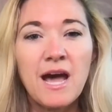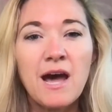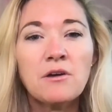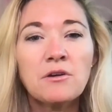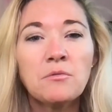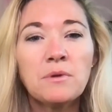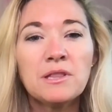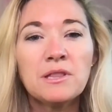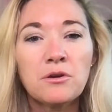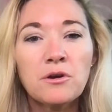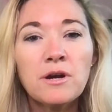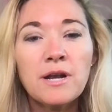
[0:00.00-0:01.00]
How do we
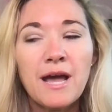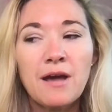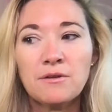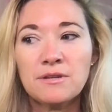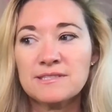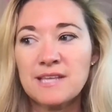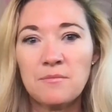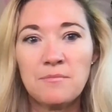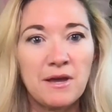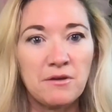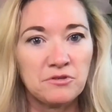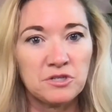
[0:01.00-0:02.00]
learn how to
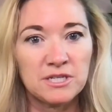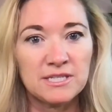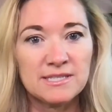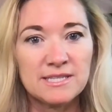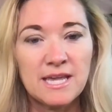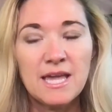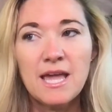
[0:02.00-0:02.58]
set boundaries?